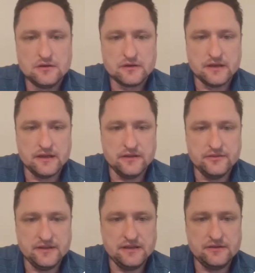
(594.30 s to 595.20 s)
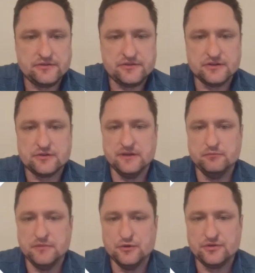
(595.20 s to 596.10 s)
Okay, and these secrete
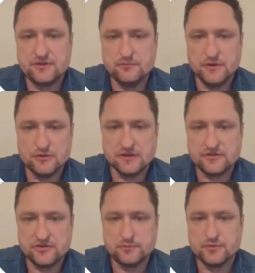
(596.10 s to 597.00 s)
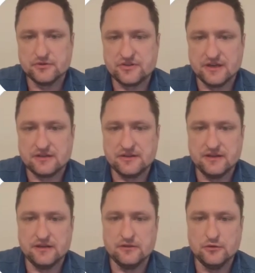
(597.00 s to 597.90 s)
mucus to protect
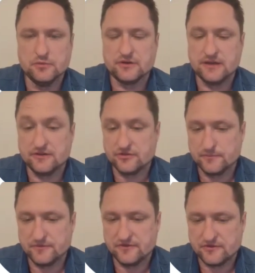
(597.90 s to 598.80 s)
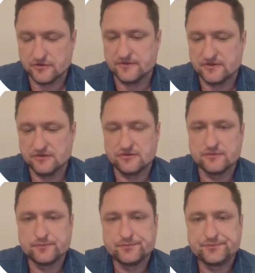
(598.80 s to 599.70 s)
and lubricate surfaces.
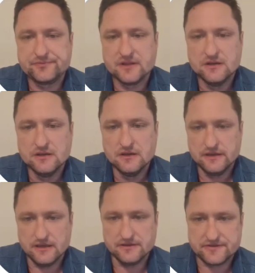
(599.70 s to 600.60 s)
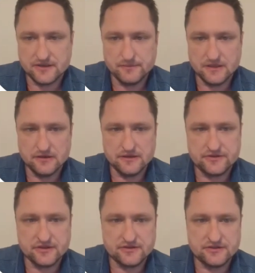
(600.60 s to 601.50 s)
In some areas,
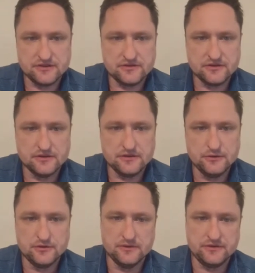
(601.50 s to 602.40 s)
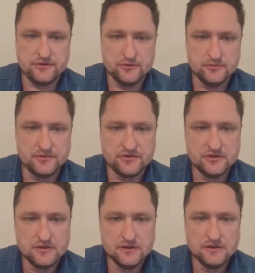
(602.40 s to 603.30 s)
such as the uterine tubes,
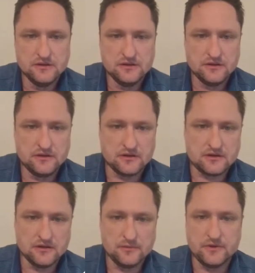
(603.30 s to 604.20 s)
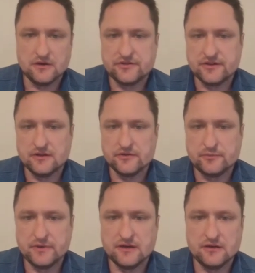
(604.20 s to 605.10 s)
the columnar cells
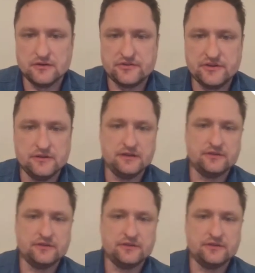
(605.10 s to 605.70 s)
bear cilia